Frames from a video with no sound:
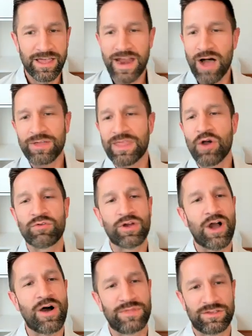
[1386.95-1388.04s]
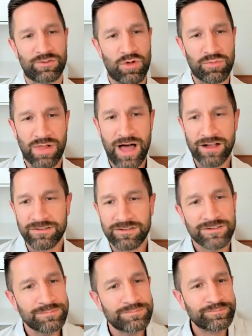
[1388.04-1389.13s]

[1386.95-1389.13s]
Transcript: how can they overcome these roadblocks?